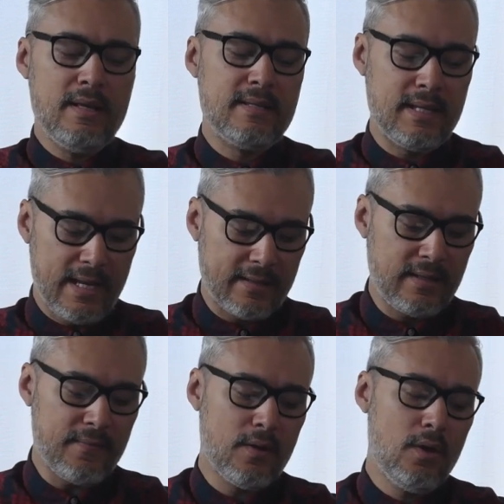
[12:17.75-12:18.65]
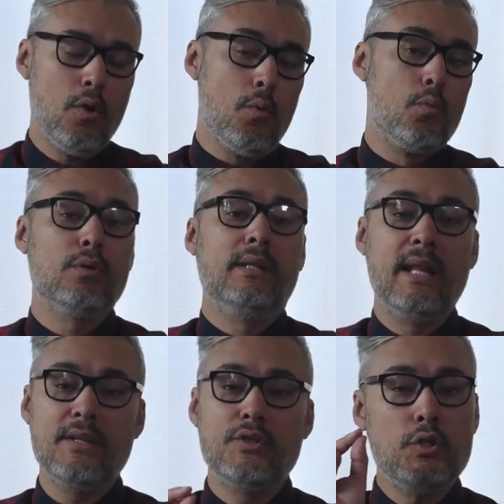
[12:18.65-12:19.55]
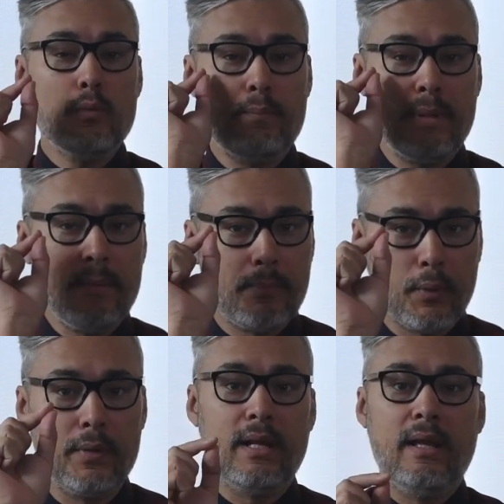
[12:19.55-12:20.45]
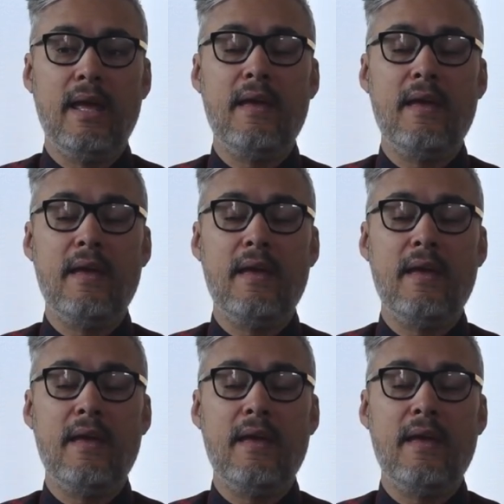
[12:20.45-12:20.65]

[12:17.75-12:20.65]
Selective will let you pinpoint